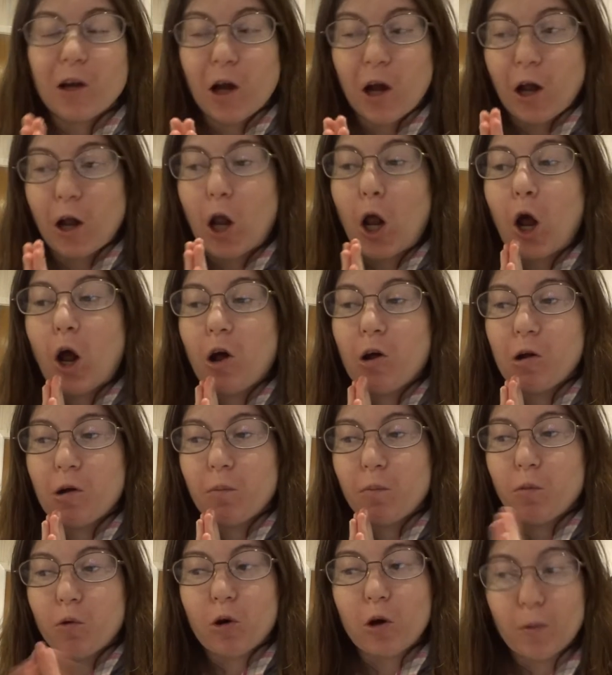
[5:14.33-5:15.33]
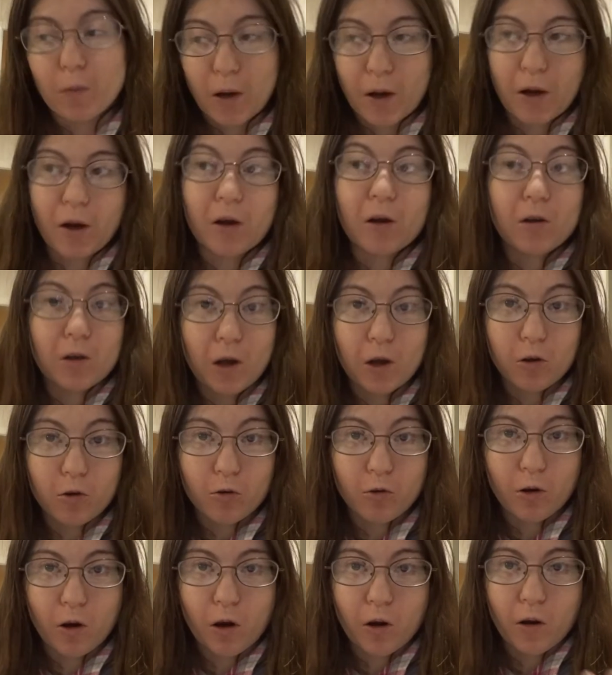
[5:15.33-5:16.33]
Got um, more of my
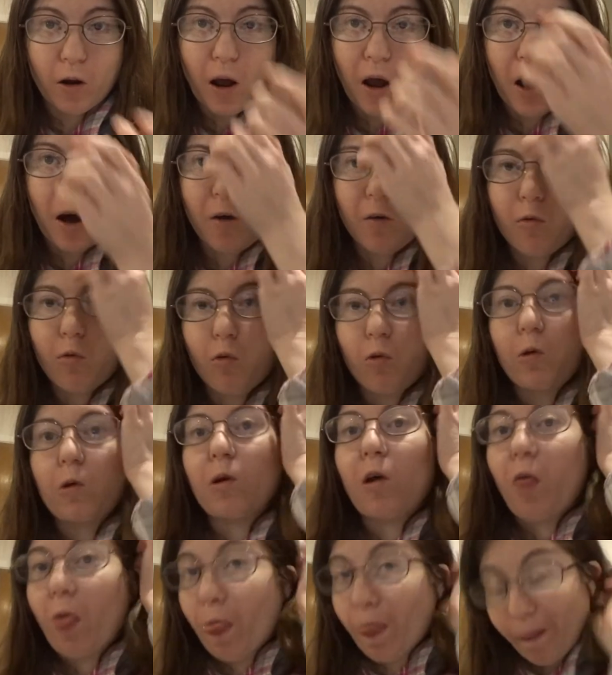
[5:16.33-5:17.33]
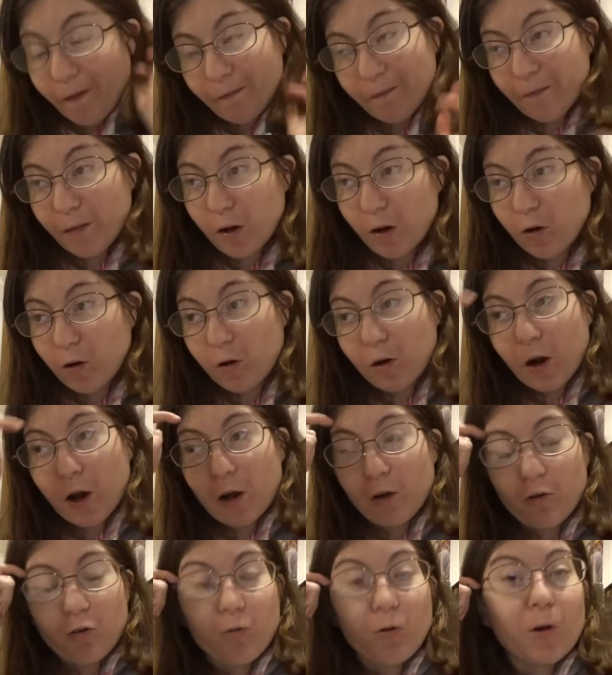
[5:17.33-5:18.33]
accessories now for the phone. I
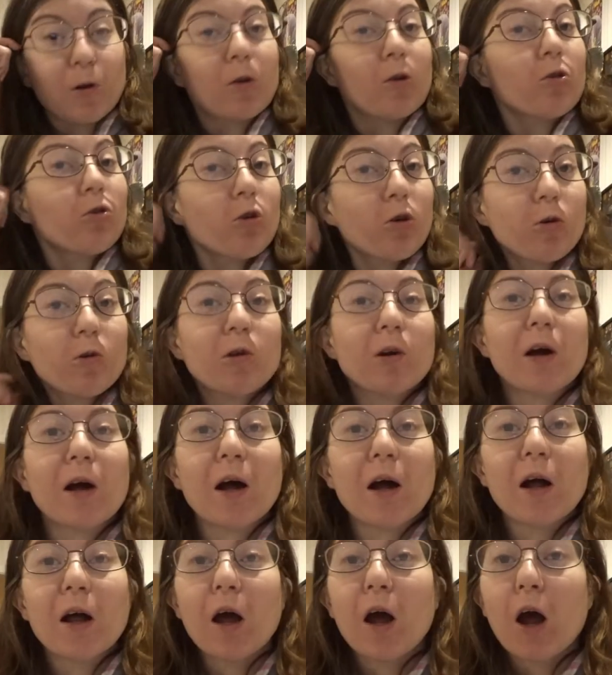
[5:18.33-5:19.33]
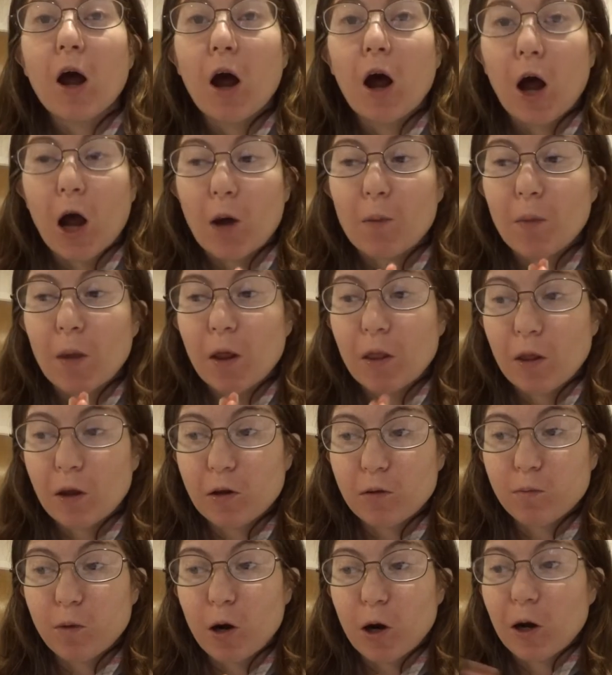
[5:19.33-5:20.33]
just wanted to show you guys um, in this
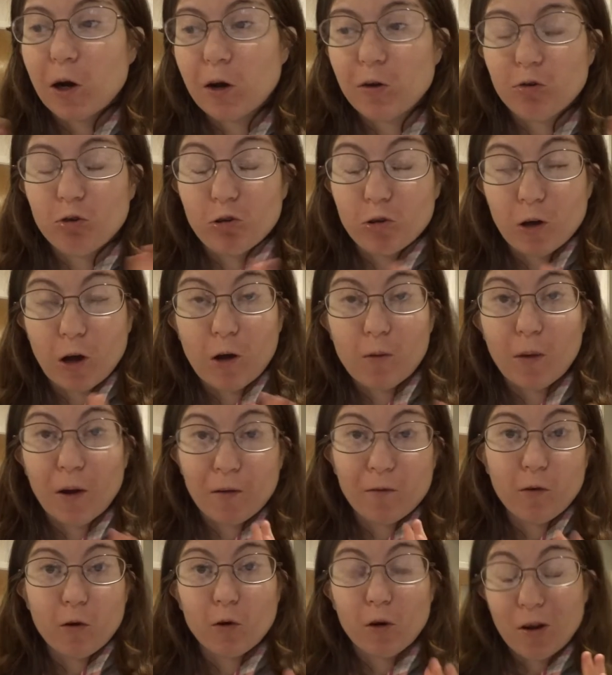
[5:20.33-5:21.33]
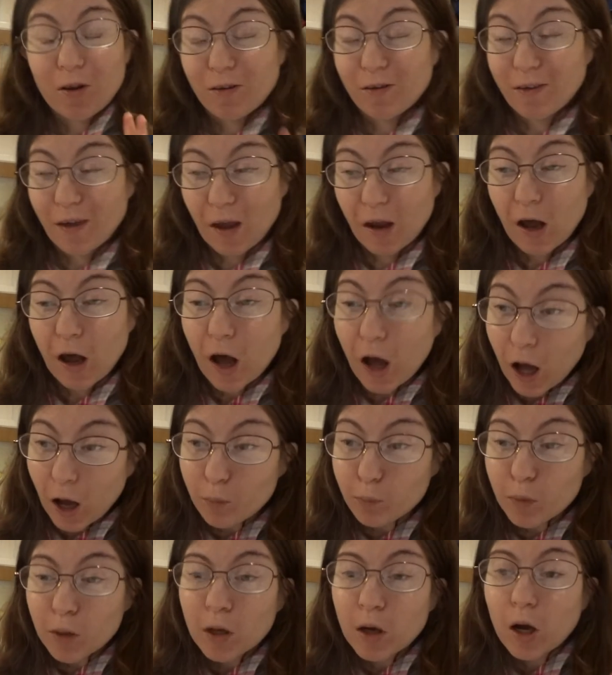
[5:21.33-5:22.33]
part and just how my phone is set
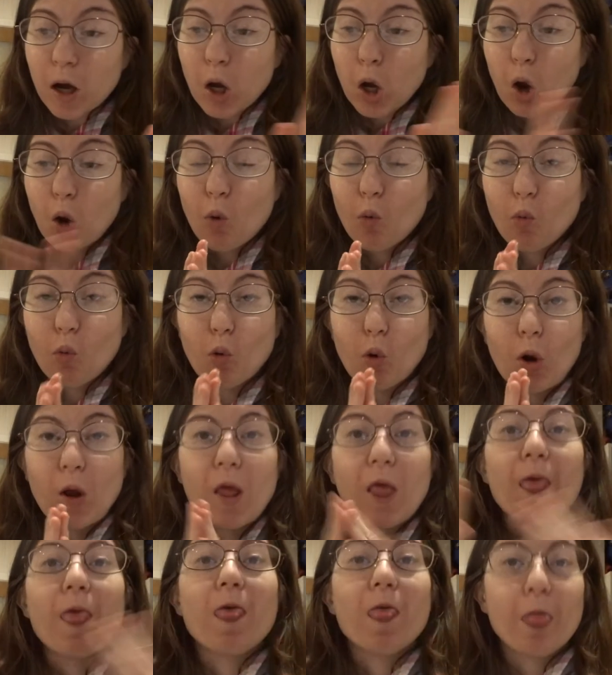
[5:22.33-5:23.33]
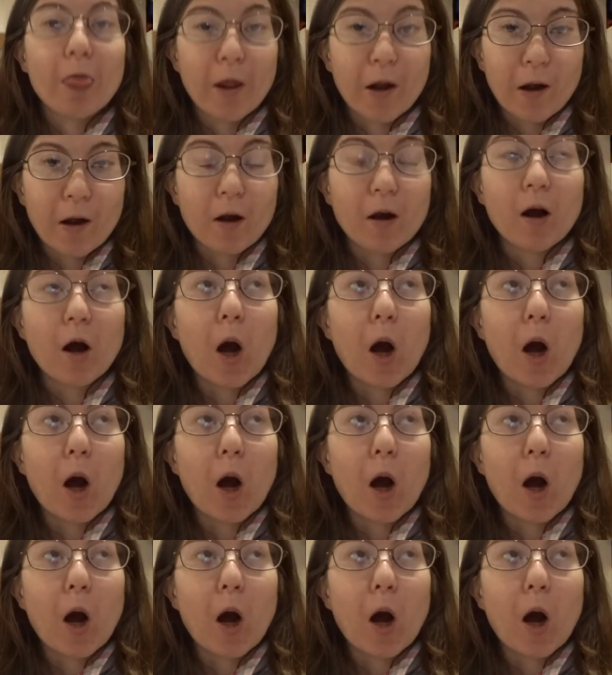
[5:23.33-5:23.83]
up for the